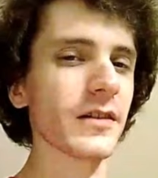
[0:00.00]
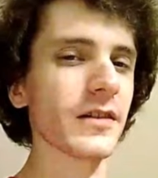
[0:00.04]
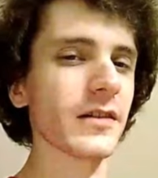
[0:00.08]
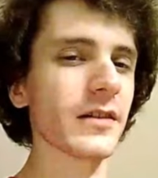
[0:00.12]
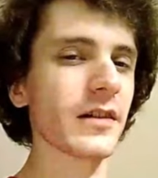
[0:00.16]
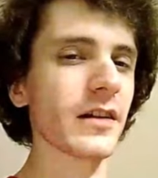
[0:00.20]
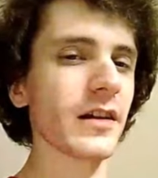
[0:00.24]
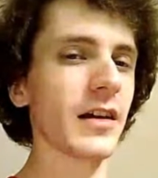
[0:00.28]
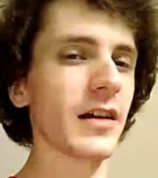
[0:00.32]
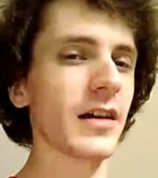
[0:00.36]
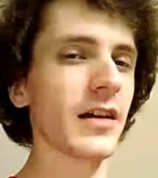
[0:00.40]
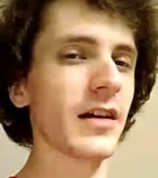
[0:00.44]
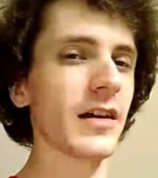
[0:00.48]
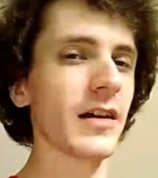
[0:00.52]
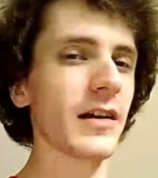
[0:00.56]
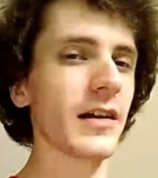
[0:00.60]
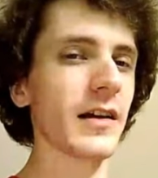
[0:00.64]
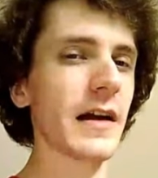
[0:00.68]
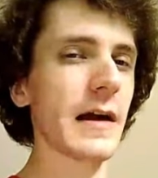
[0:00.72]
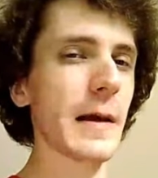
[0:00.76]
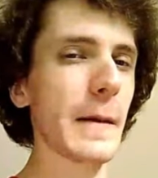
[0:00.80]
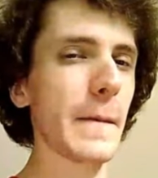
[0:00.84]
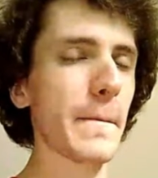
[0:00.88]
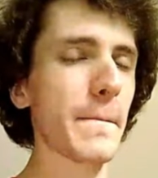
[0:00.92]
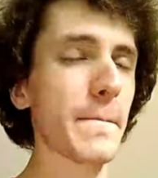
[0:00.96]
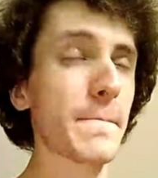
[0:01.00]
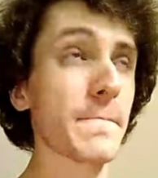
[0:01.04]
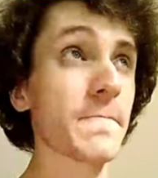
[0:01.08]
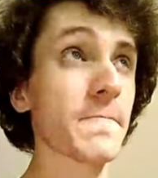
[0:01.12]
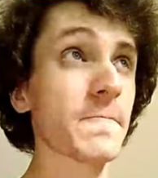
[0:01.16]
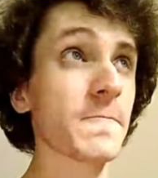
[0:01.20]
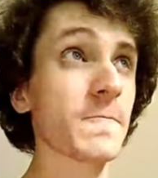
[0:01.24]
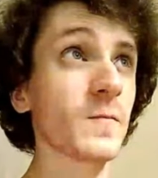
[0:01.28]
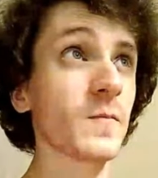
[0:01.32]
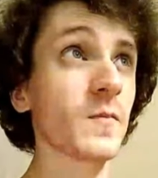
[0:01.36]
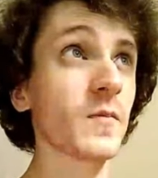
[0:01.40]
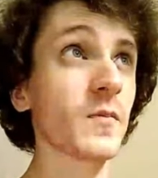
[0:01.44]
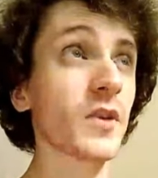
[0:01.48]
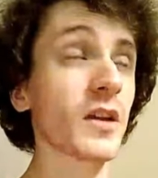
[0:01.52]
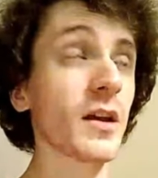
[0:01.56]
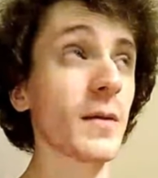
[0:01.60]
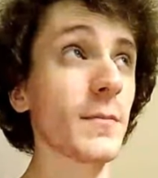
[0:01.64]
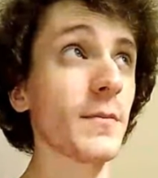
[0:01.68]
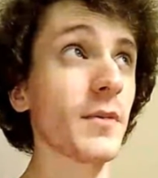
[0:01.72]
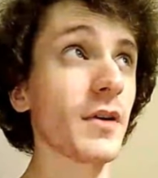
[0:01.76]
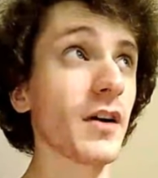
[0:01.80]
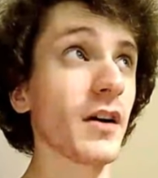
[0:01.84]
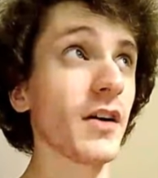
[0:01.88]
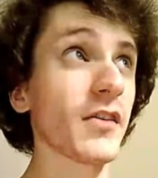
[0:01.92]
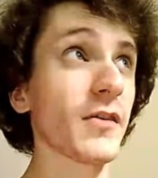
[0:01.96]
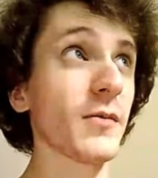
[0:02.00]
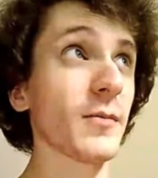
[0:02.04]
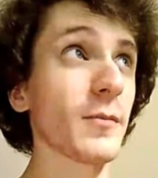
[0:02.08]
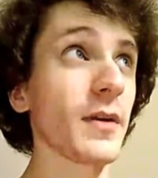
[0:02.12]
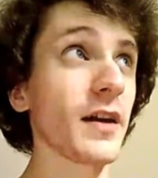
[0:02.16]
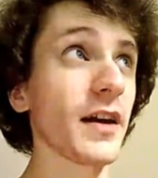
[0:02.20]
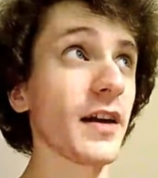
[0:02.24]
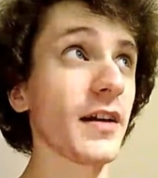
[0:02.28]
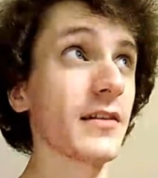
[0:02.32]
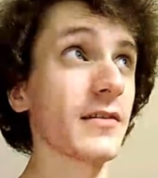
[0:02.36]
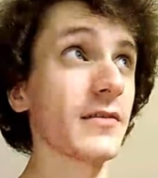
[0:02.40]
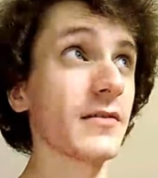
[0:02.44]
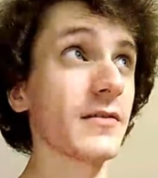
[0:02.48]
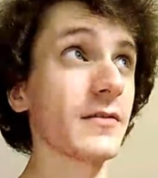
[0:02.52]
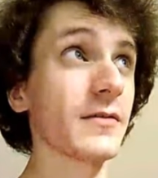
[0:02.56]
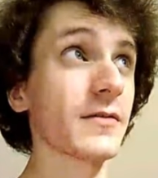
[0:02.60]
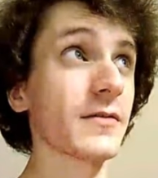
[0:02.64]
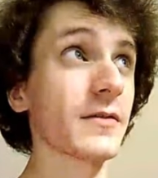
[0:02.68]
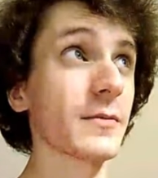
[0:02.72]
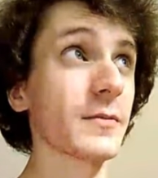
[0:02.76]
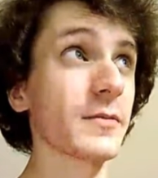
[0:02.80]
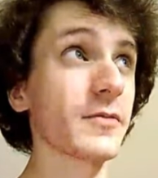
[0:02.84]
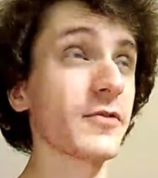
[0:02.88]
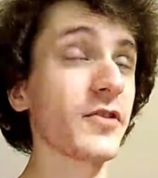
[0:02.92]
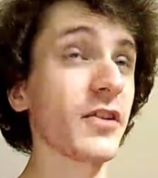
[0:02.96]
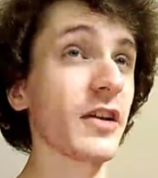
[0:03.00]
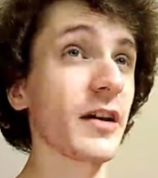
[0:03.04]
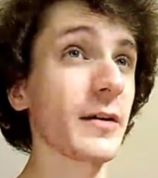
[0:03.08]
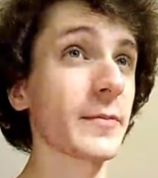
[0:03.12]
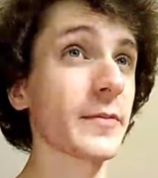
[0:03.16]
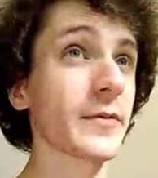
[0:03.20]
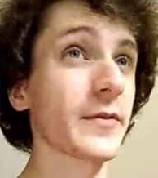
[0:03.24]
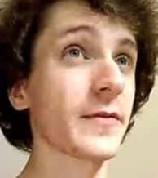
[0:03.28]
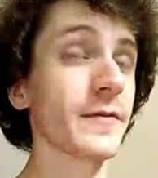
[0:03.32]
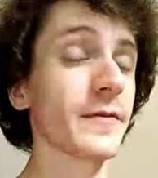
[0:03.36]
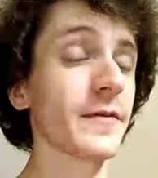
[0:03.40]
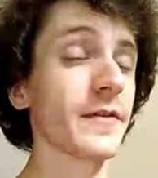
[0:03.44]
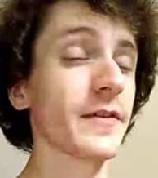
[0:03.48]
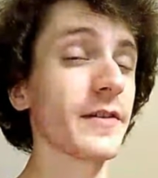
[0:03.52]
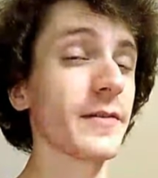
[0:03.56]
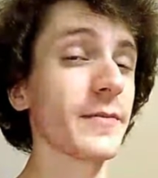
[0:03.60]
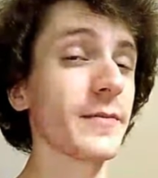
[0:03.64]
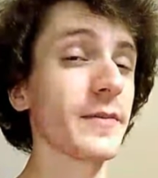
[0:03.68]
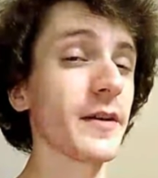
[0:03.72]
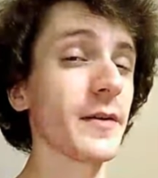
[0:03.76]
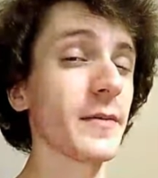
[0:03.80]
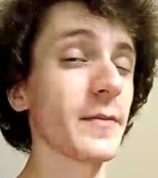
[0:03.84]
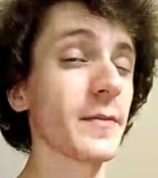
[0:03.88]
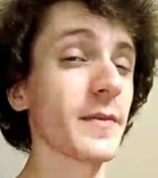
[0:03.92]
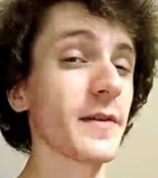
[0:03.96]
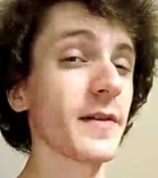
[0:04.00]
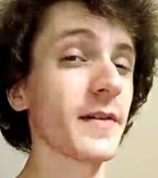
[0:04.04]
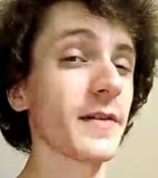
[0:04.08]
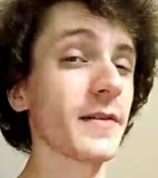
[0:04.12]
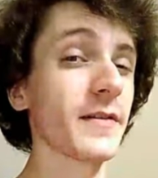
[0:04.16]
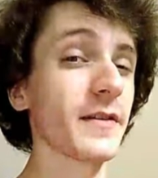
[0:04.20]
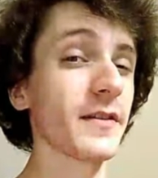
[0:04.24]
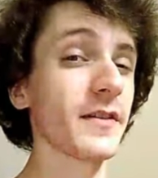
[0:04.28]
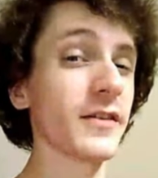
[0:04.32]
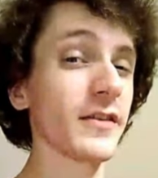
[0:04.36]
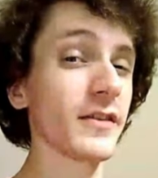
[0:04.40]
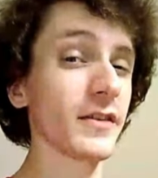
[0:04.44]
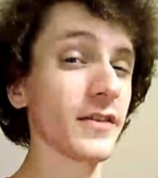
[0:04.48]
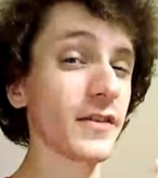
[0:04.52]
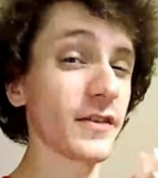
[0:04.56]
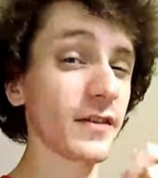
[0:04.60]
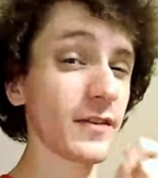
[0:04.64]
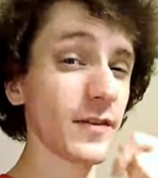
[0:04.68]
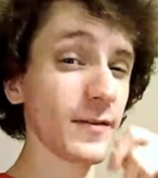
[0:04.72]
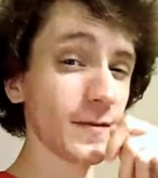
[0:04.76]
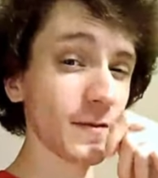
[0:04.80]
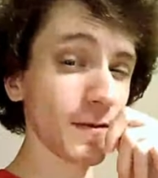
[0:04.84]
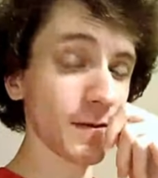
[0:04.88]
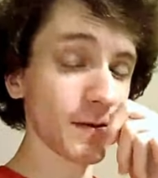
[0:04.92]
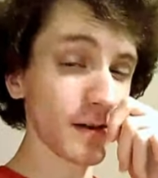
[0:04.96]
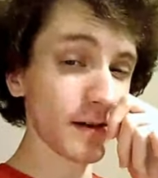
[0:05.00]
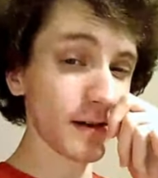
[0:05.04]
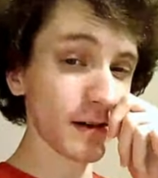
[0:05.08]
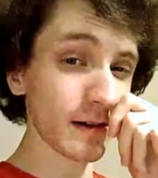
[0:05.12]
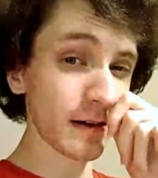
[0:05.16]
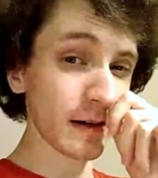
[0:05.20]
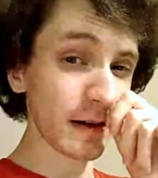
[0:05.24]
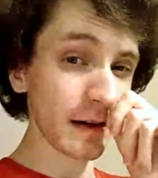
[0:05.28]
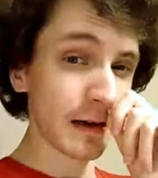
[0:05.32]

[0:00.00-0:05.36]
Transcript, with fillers: the uh, boss battle from Chapter 3 of Paper Mario 64.